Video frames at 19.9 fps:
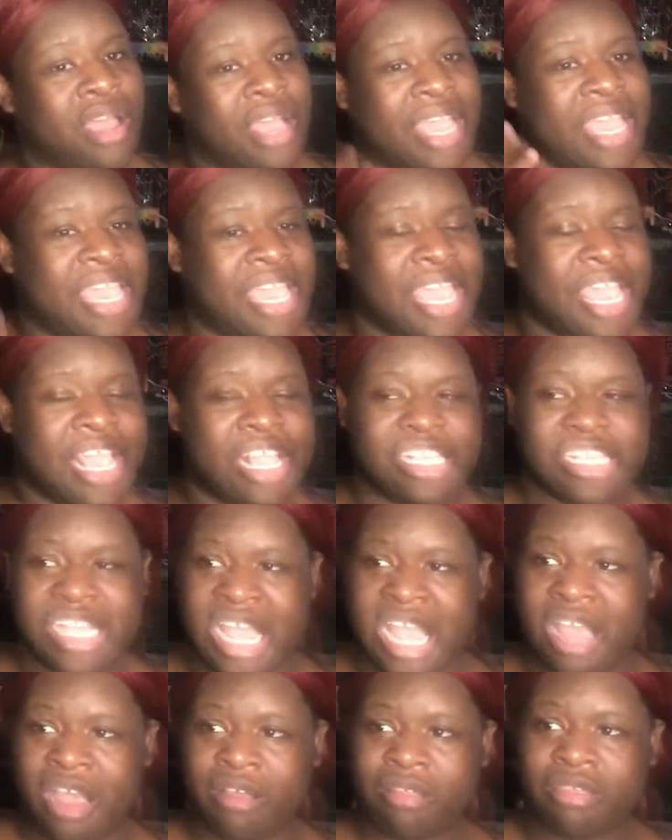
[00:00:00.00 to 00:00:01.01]
head,
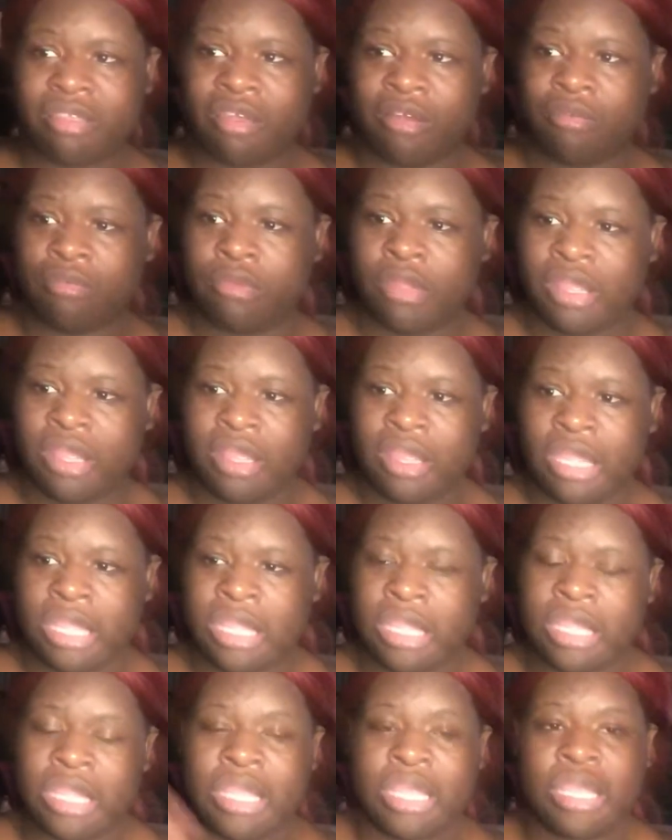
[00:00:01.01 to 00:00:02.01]
child. So,
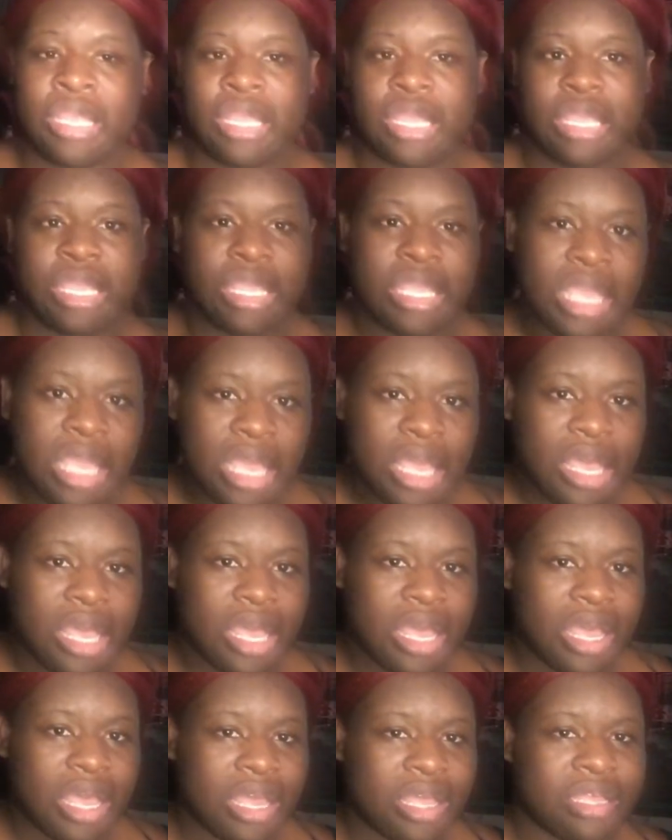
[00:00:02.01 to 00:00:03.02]

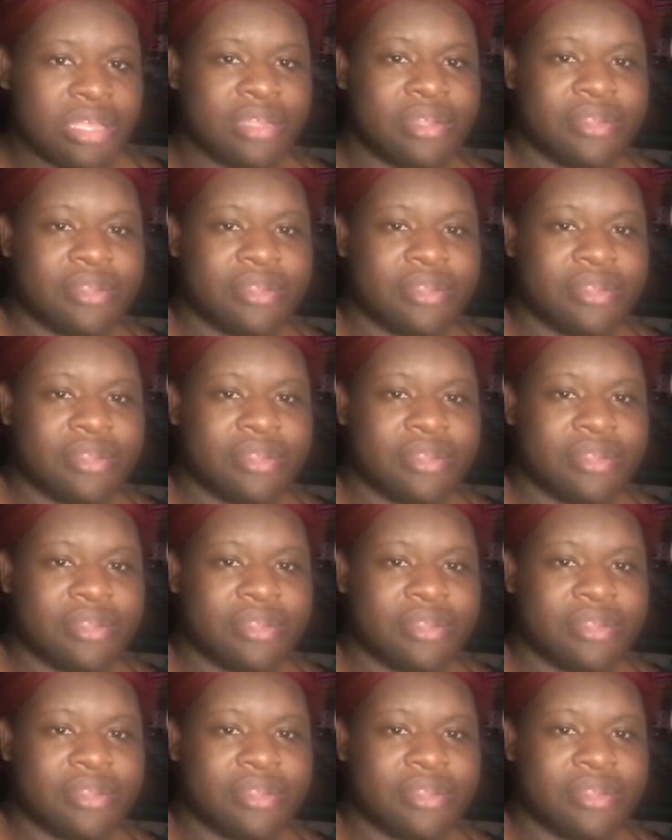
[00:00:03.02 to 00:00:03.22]
yeah.